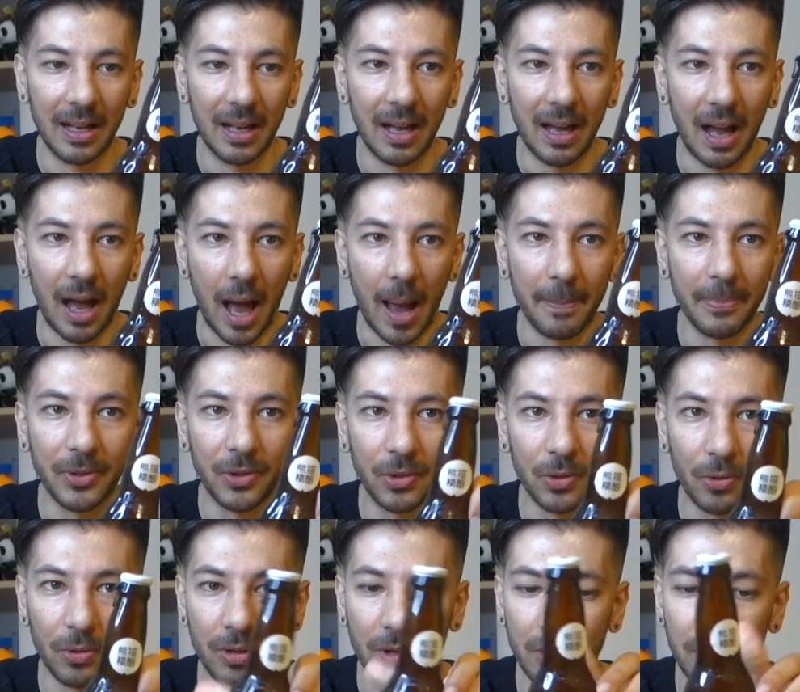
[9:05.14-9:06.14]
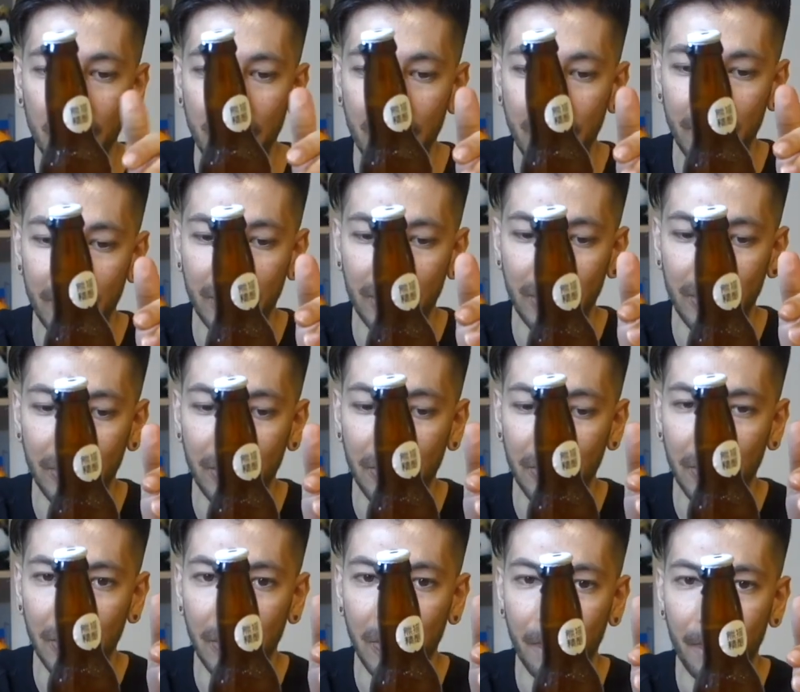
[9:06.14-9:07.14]
I'm so curious
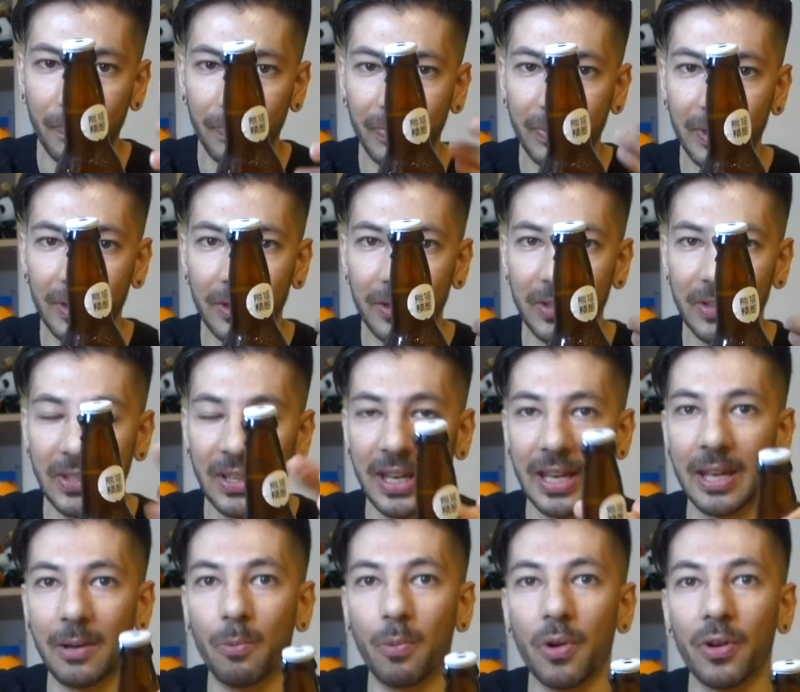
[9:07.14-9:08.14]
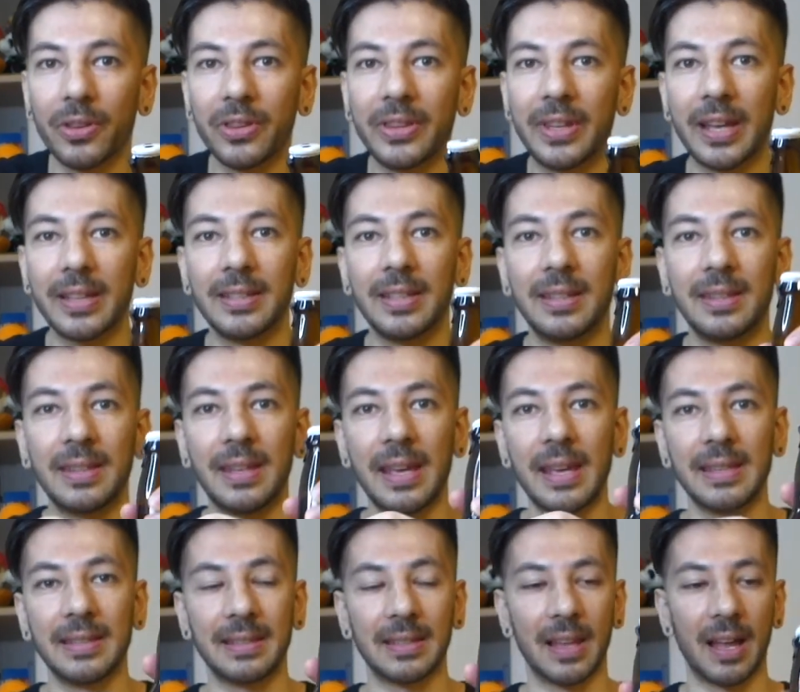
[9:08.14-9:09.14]
to see what does it
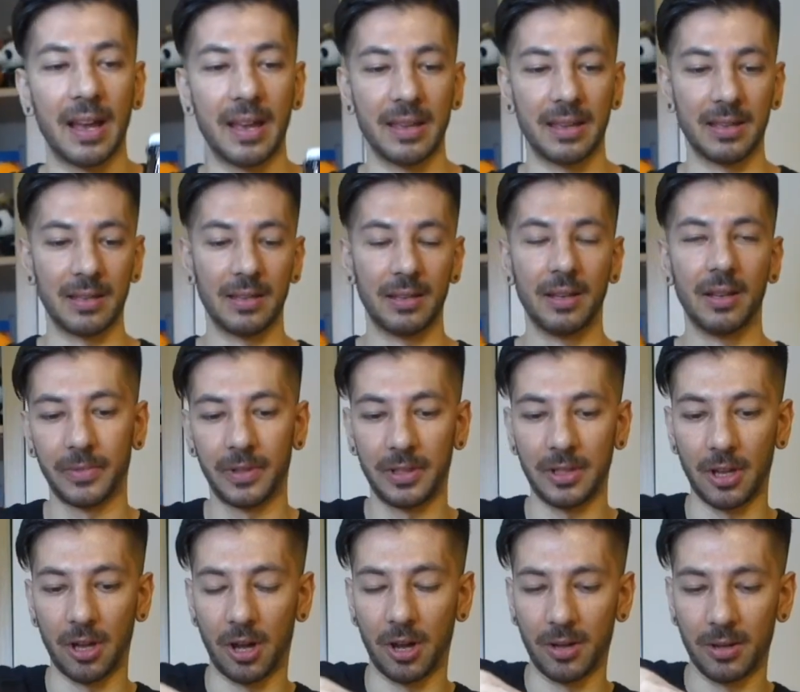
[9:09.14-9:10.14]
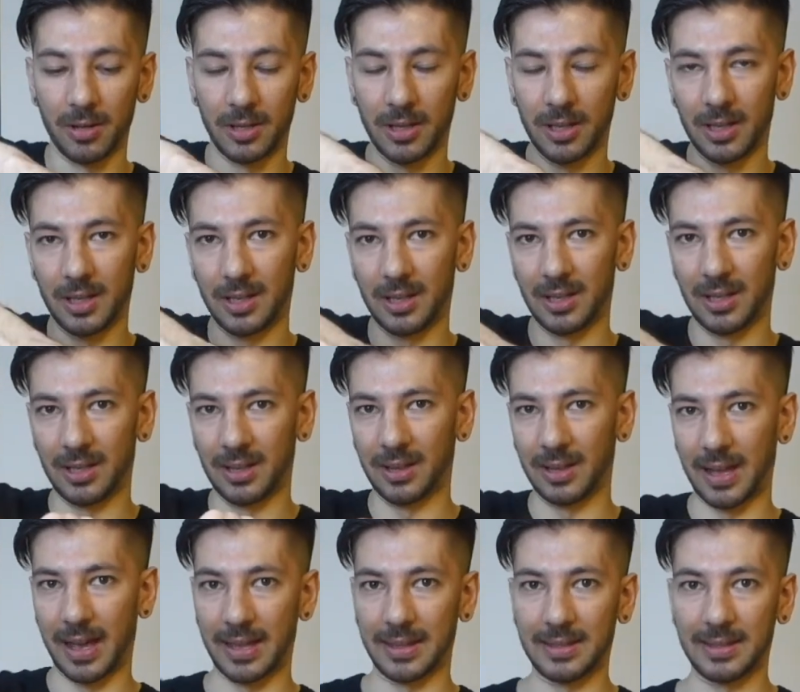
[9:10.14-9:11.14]
taste like. So,
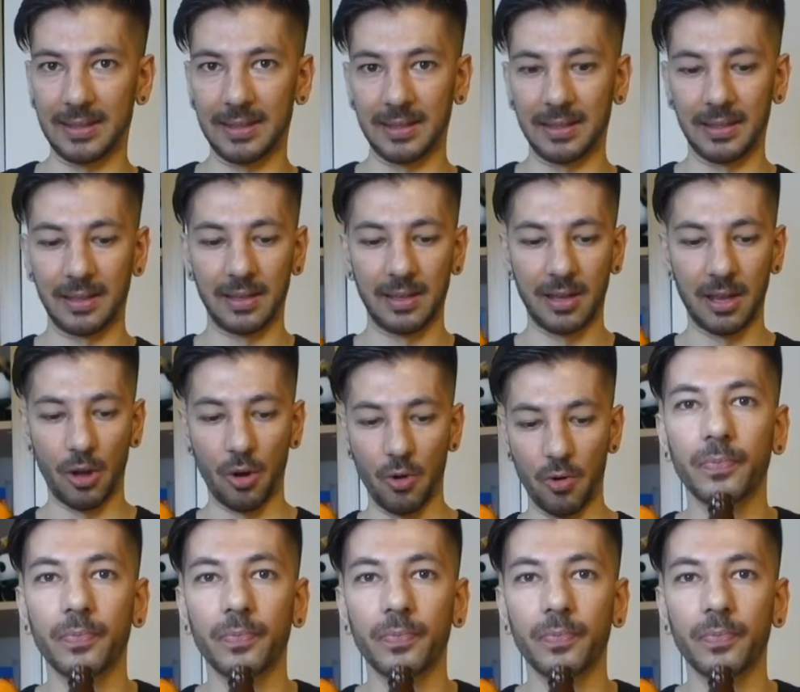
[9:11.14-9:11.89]
let's go.